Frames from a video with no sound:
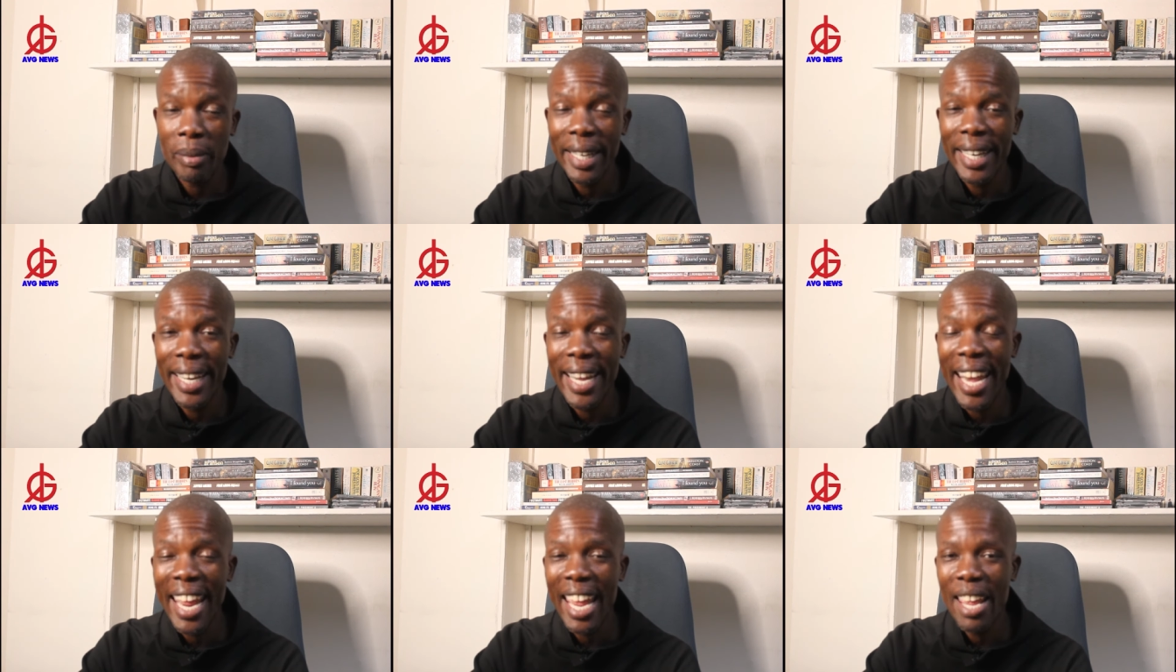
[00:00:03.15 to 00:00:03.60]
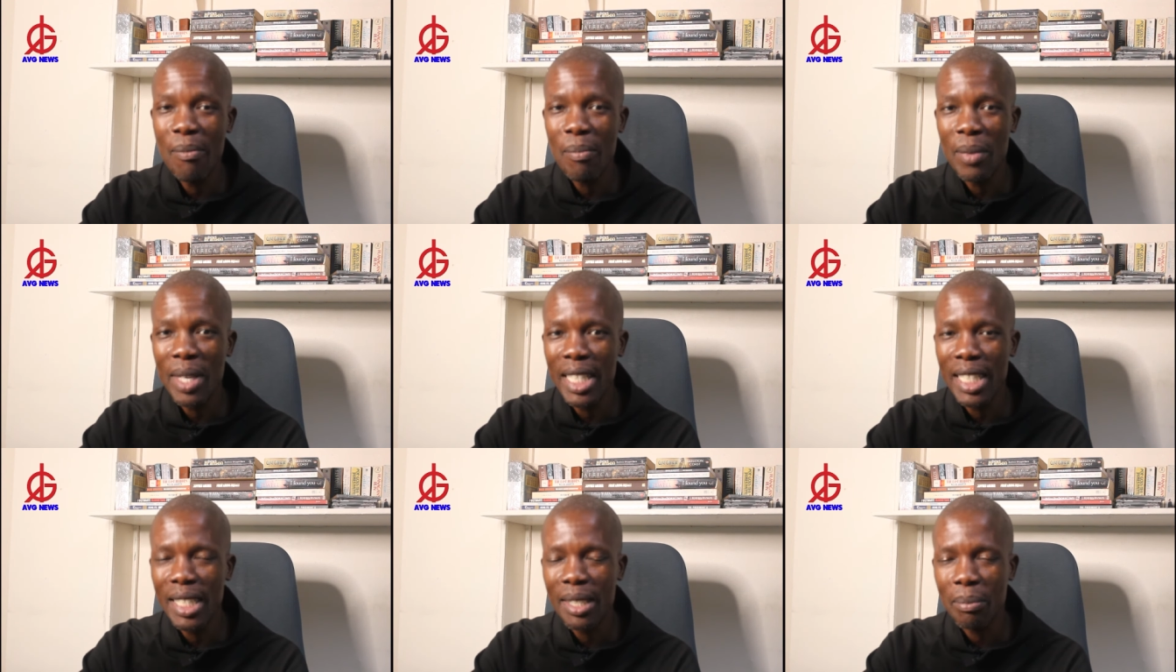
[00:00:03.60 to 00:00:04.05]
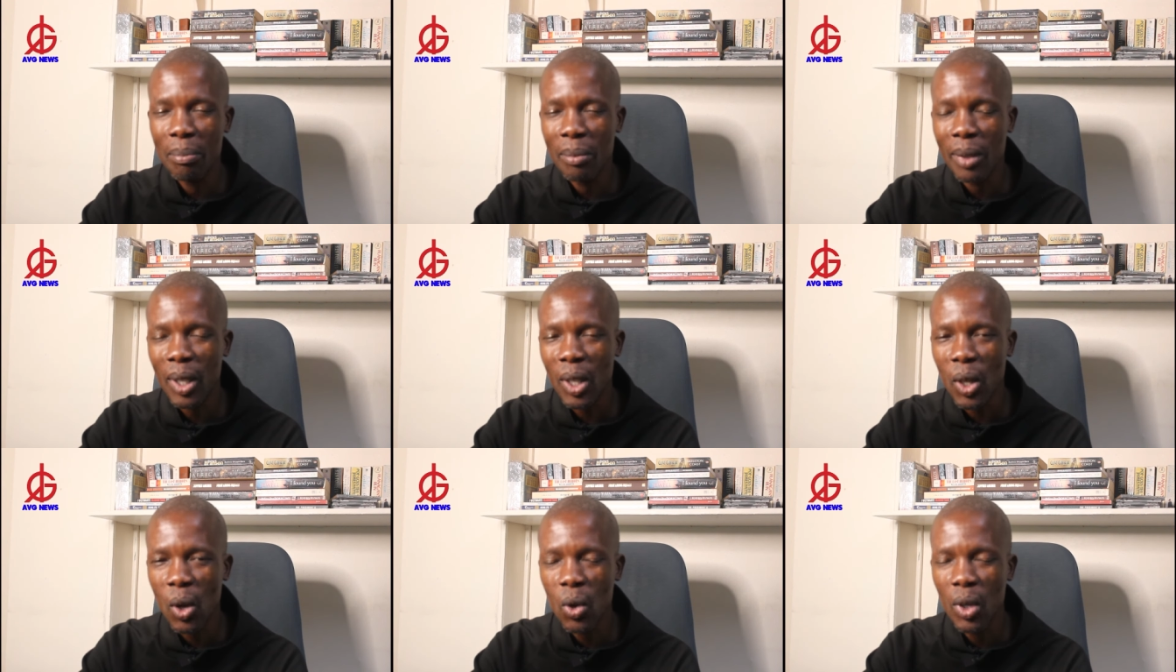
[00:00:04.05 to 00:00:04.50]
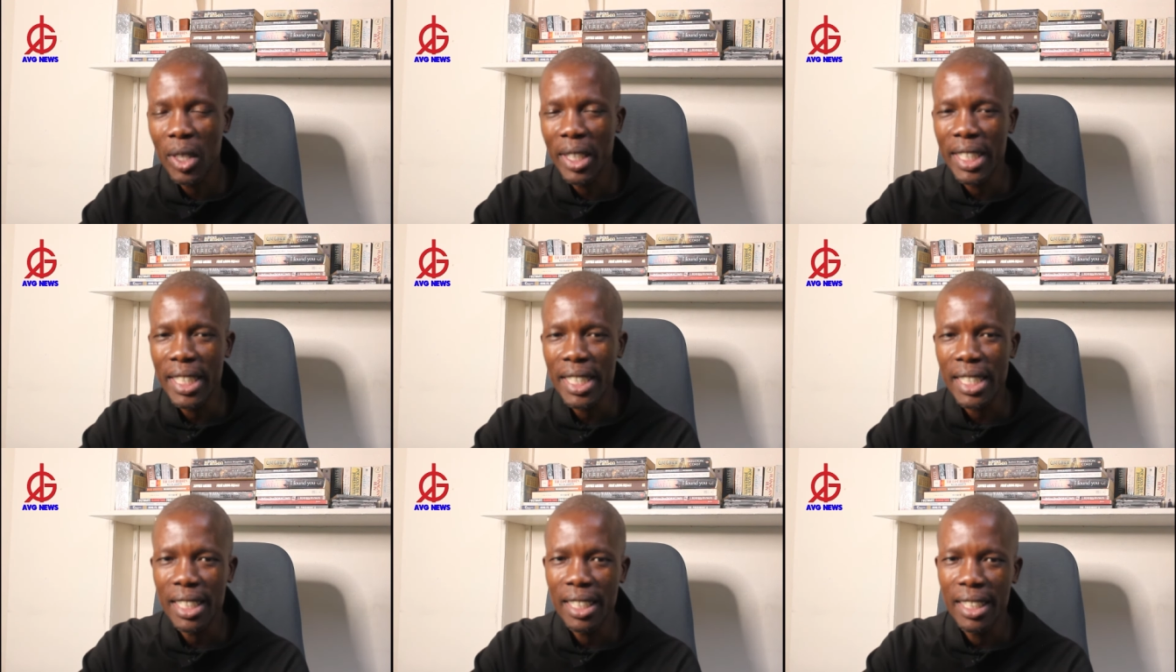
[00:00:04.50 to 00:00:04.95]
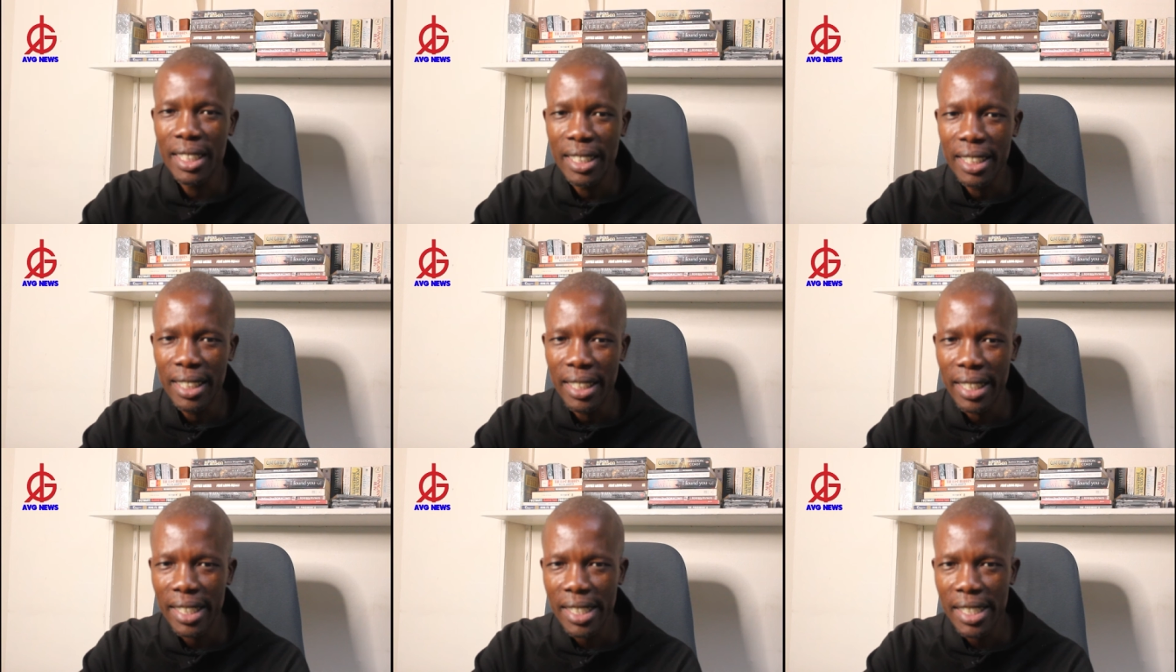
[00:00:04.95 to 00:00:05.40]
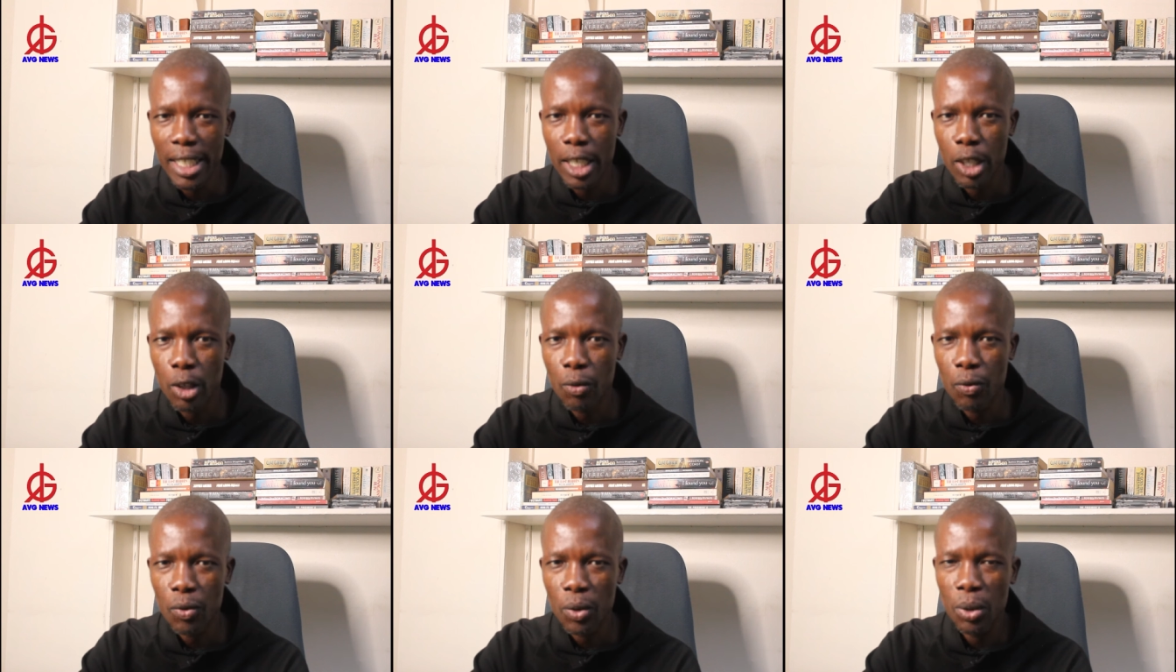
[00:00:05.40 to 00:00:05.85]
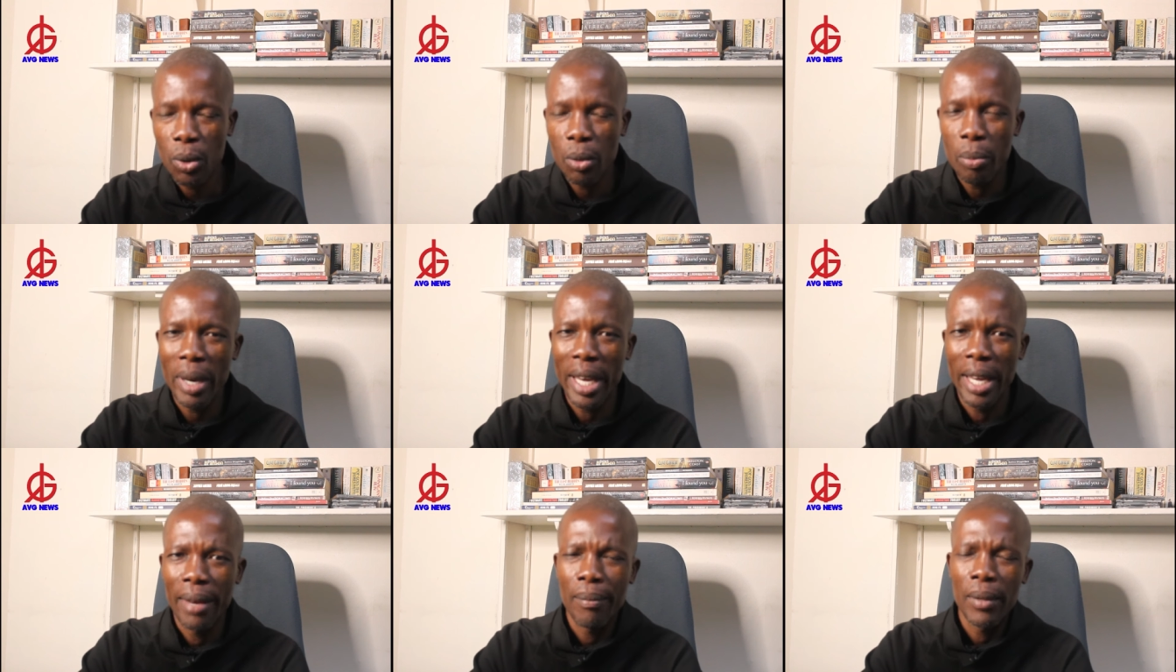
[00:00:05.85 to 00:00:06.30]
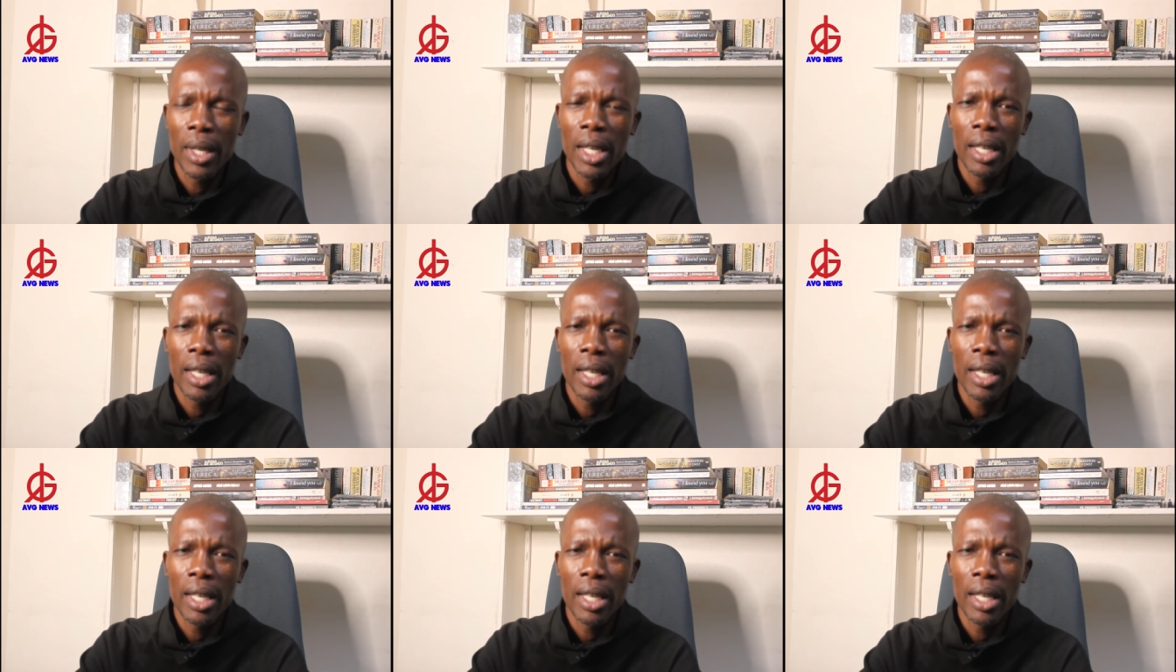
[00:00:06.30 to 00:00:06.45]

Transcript: My name is Olisi, the son of Nube,